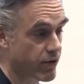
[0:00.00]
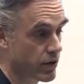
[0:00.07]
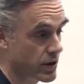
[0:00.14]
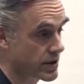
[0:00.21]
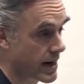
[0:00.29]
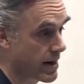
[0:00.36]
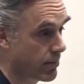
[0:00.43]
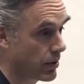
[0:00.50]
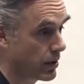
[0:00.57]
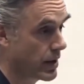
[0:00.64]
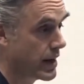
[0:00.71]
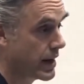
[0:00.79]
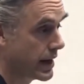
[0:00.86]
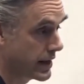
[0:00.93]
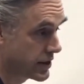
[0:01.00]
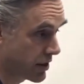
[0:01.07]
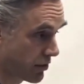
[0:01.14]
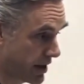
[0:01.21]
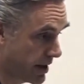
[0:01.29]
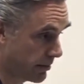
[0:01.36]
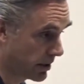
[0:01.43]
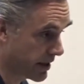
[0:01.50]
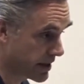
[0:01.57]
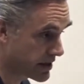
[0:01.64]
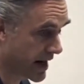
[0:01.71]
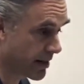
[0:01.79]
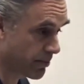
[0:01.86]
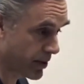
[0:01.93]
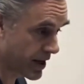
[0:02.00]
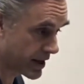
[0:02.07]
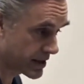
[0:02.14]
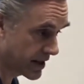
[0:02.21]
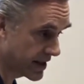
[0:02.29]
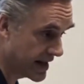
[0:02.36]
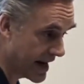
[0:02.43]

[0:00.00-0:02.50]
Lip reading: for example, is agreeableness, and it predicts it